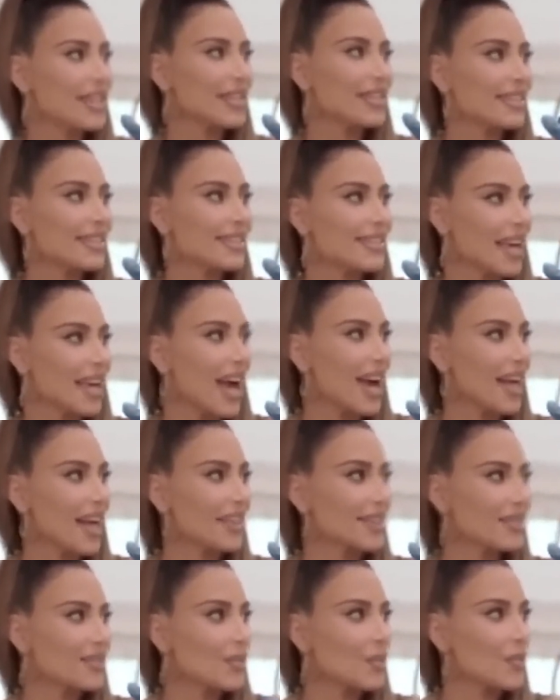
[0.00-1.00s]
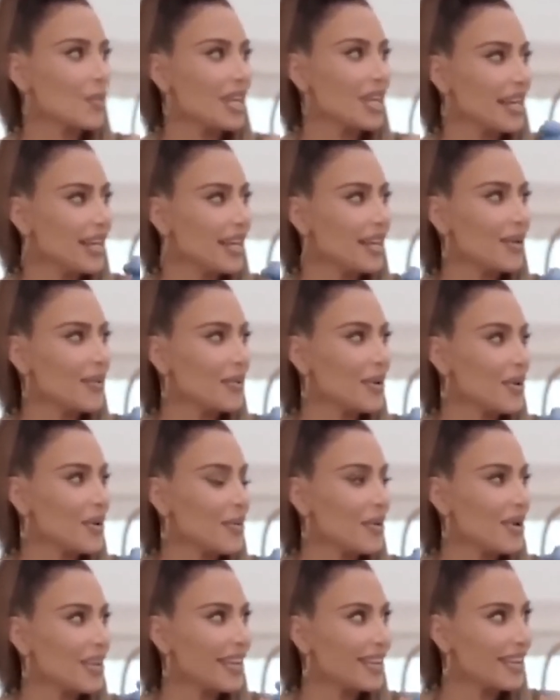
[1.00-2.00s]
But instead of being upset, Kourtney
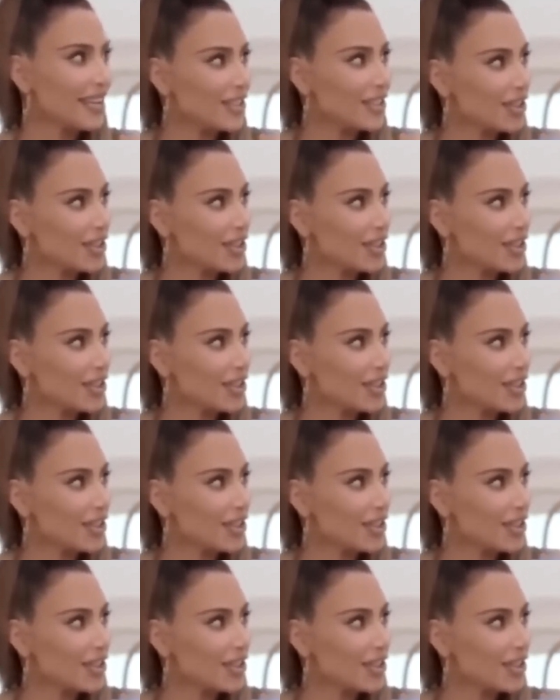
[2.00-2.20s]
just said that